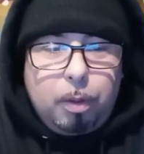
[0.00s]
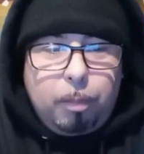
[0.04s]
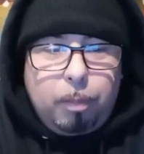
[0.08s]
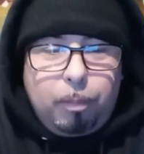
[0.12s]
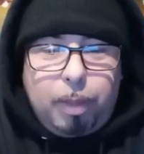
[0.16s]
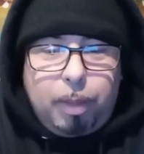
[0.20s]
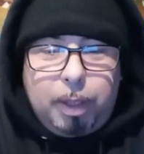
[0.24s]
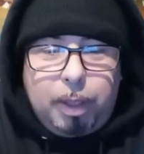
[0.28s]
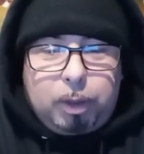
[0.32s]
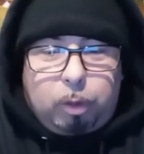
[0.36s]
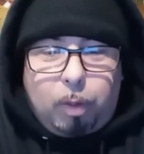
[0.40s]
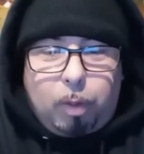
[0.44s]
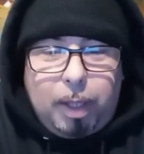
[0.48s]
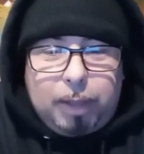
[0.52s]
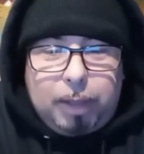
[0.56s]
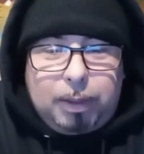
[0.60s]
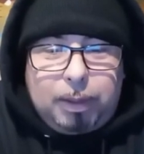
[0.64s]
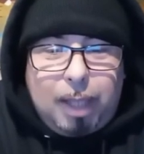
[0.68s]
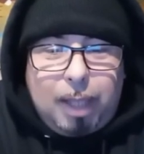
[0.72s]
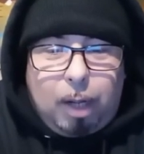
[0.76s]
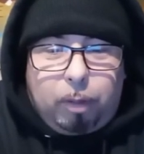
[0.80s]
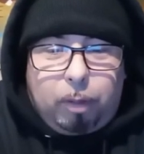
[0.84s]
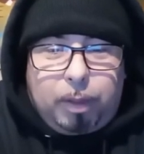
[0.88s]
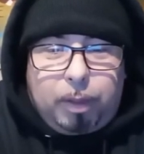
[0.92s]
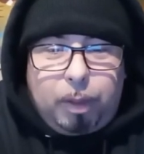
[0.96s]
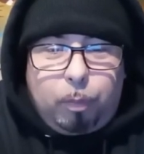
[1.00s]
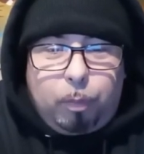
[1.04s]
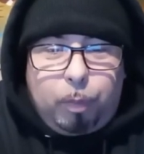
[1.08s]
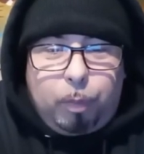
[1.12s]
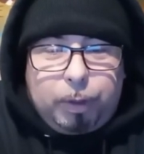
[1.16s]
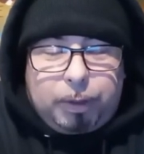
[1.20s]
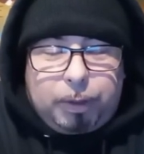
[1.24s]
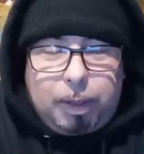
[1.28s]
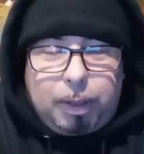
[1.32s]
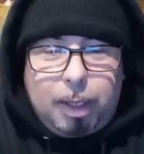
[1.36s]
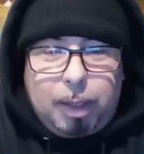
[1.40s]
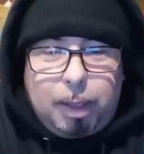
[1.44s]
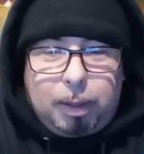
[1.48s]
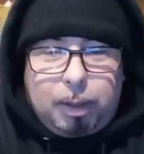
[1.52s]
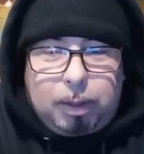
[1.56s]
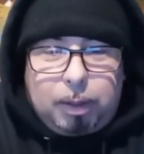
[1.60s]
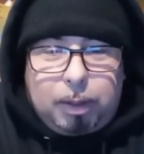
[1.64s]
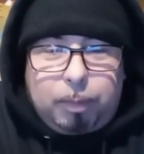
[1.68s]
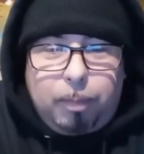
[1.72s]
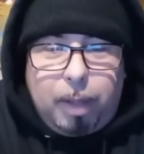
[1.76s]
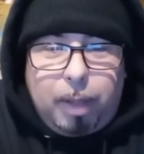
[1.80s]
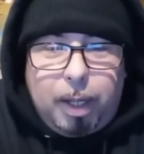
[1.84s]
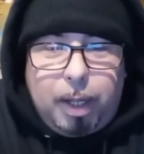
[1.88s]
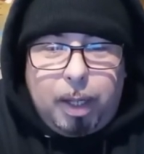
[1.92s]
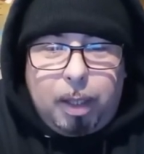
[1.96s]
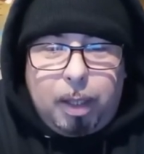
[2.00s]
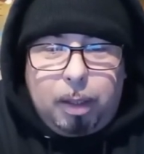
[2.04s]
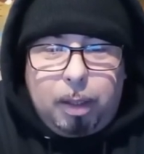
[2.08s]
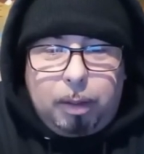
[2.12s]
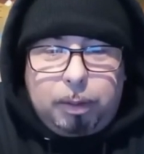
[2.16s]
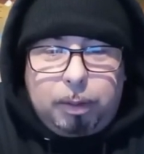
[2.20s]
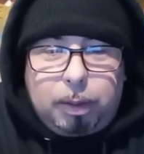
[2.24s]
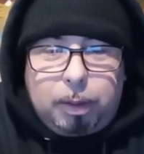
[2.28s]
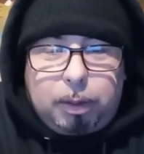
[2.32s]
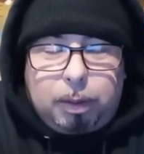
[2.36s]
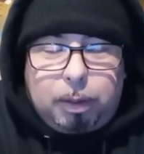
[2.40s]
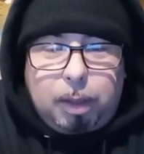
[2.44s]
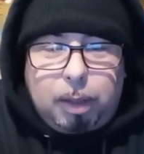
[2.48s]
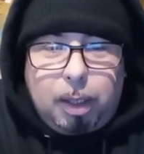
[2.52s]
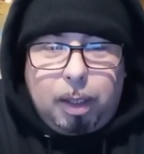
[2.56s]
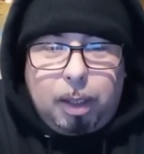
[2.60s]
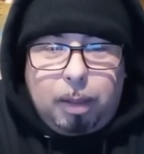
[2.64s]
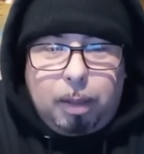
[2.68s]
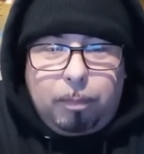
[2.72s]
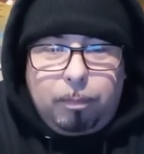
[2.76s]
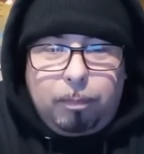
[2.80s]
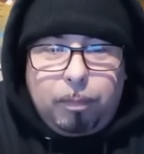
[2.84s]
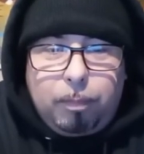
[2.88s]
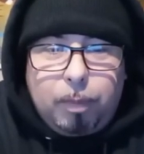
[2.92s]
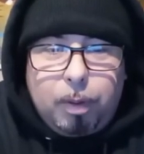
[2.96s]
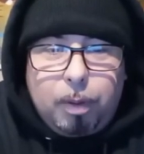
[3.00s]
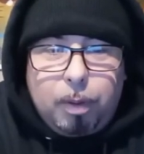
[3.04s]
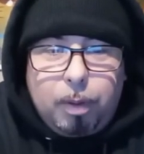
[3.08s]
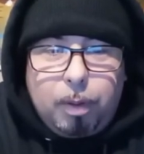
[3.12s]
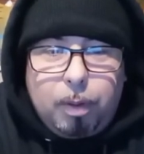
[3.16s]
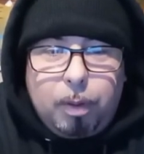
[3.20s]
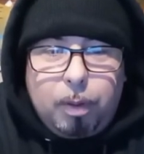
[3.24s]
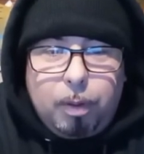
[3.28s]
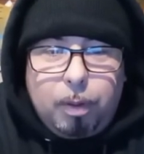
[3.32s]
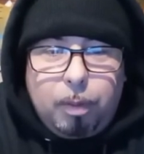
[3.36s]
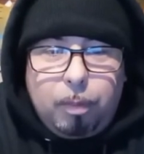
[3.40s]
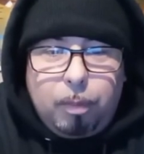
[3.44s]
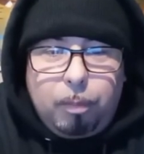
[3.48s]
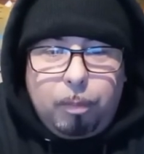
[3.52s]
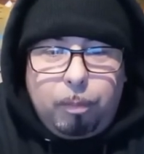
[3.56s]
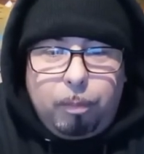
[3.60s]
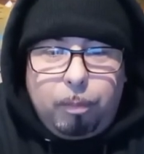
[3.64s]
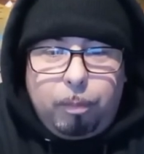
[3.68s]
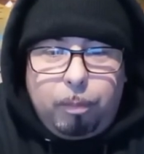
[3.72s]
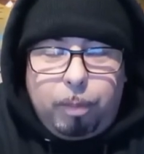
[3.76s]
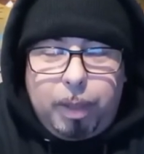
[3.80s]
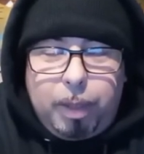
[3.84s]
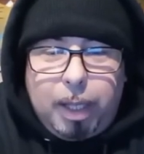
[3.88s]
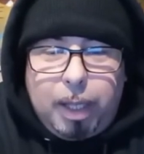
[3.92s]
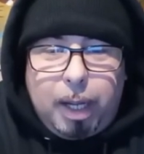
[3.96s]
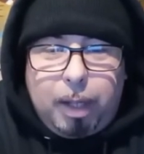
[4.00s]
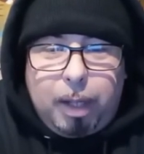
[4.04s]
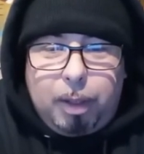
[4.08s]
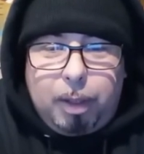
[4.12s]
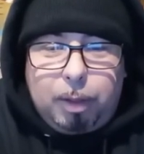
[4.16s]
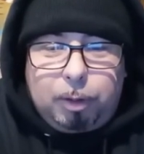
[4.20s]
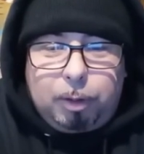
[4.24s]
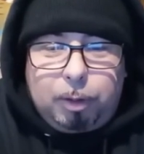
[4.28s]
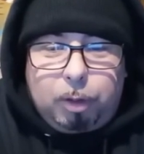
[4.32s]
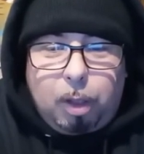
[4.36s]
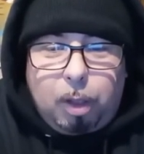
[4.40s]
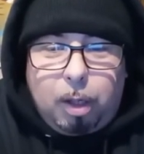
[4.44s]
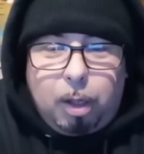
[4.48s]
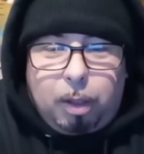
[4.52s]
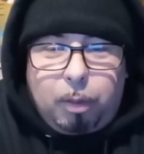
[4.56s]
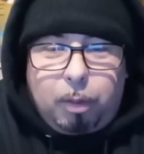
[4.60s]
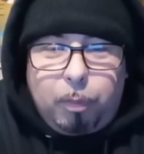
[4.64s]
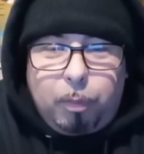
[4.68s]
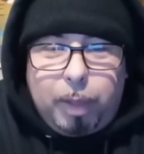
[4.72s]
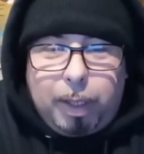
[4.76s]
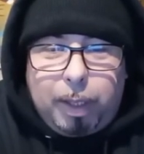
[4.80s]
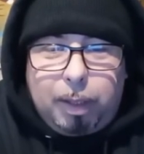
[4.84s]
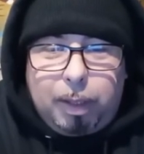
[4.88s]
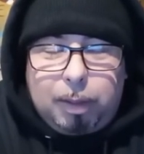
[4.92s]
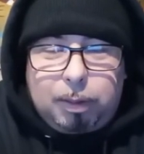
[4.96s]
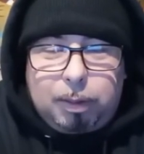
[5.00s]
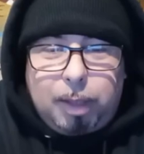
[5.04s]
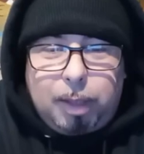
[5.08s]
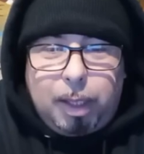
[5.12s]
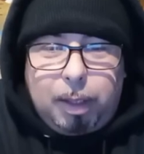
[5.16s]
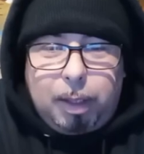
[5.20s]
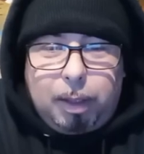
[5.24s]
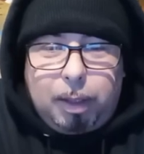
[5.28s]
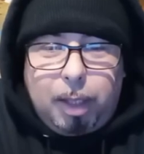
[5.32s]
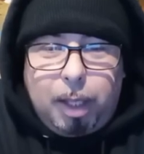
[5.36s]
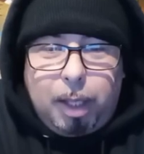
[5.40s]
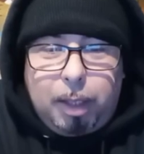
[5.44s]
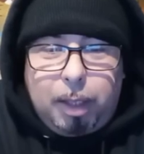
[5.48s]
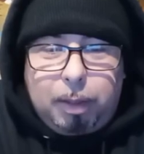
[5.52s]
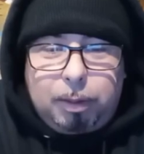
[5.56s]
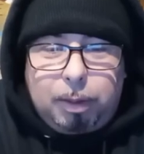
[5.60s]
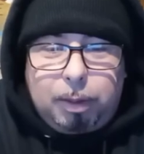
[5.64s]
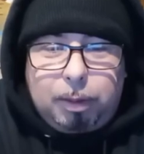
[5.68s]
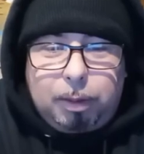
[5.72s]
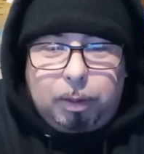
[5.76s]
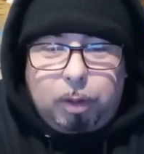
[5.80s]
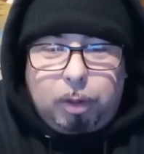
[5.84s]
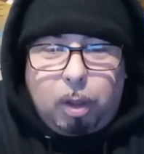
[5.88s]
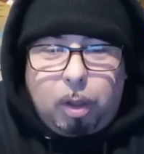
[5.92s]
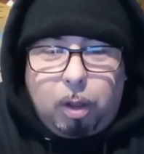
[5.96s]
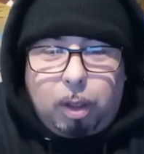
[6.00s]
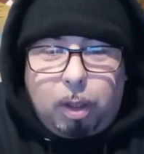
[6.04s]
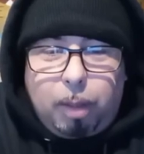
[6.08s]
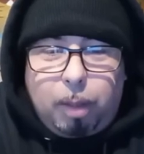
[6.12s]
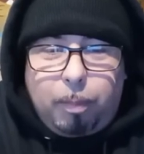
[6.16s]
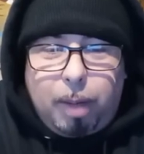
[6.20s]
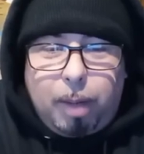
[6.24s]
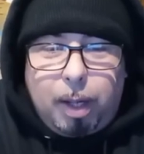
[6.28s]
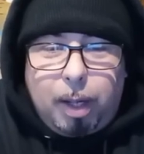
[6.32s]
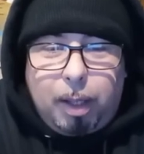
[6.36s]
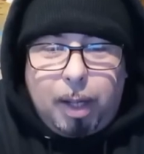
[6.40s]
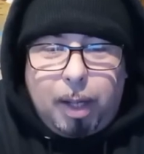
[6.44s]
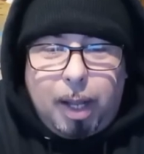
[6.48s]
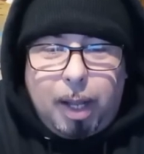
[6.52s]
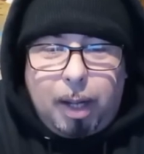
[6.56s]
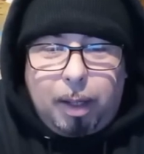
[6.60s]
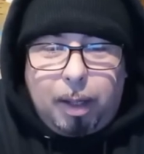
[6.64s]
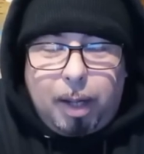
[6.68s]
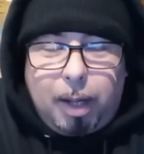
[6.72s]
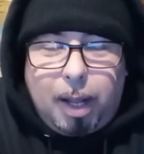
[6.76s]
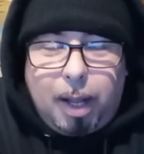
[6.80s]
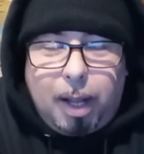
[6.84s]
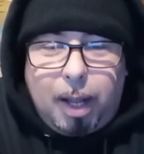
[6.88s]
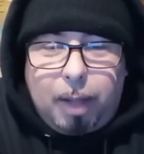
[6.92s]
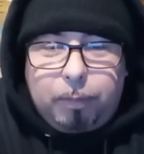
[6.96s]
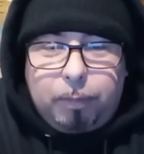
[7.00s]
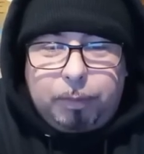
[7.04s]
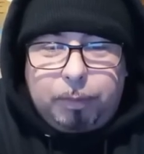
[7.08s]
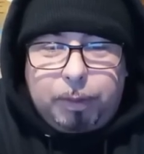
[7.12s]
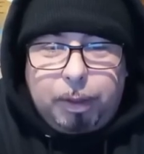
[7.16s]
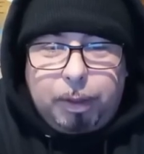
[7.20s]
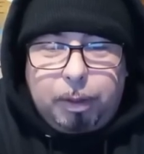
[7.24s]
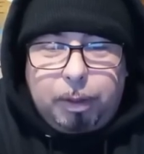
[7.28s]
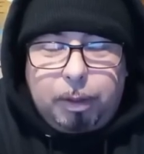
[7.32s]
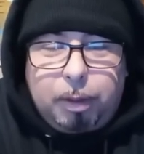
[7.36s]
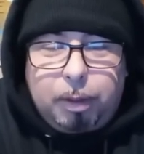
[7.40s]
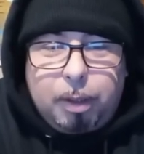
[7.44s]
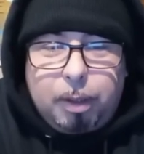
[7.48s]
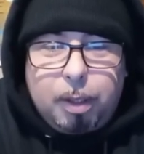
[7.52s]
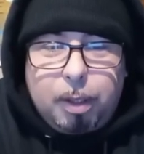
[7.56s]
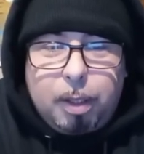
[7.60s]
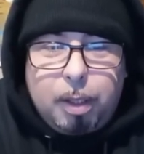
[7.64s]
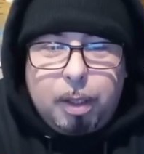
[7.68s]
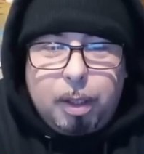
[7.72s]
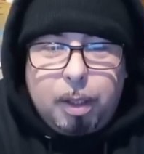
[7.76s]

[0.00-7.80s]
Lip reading: But it's crazy. I don't think we should let this man just be out here talking reckless like that. He's talking about a lot of lives here.